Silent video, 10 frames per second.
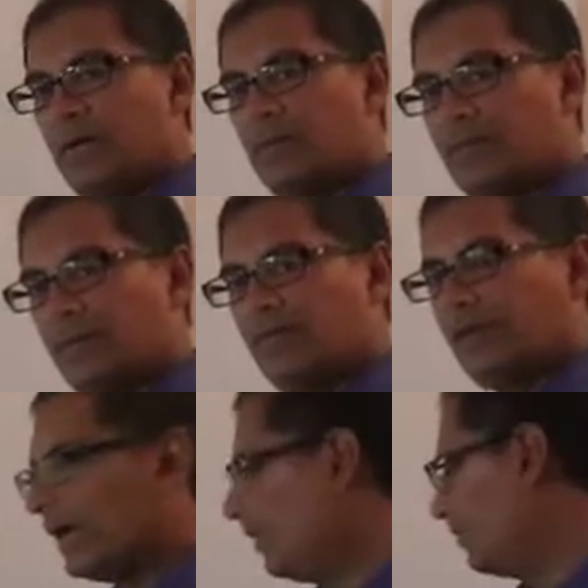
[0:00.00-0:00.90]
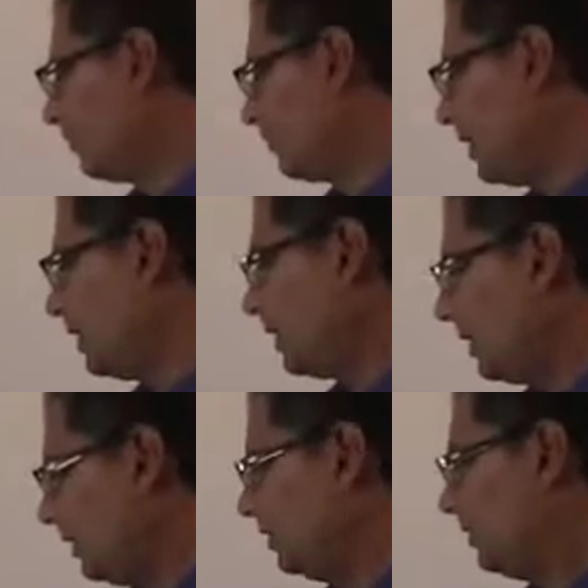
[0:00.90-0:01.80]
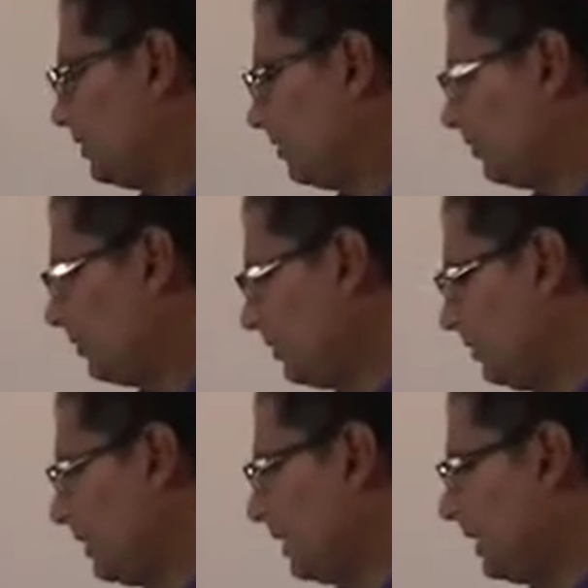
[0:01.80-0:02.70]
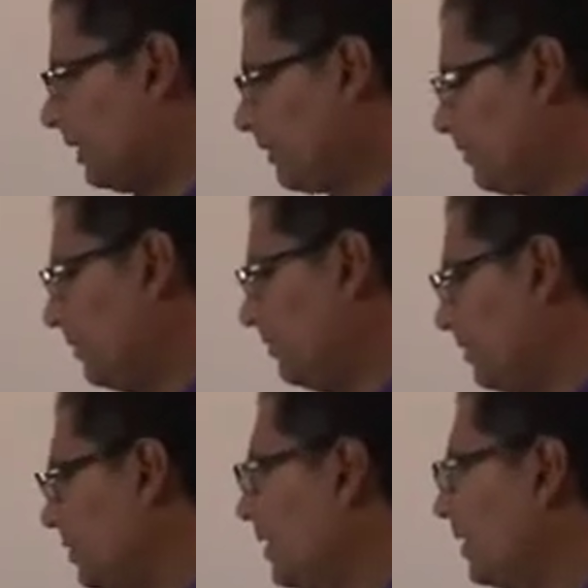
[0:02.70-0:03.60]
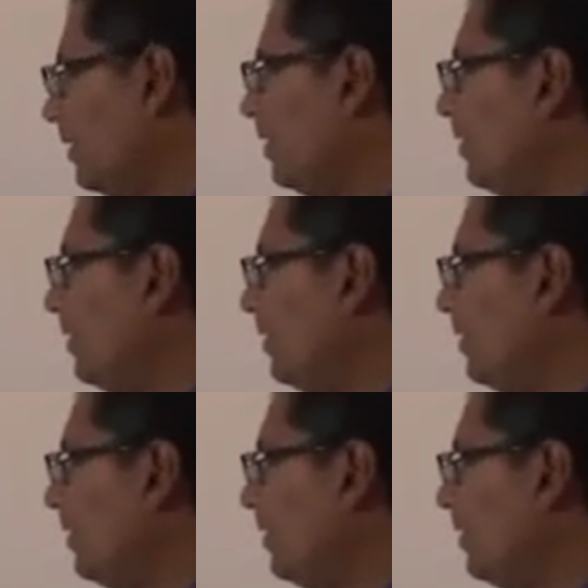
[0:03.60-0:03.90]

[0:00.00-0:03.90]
and bigger values of n into this calculation here,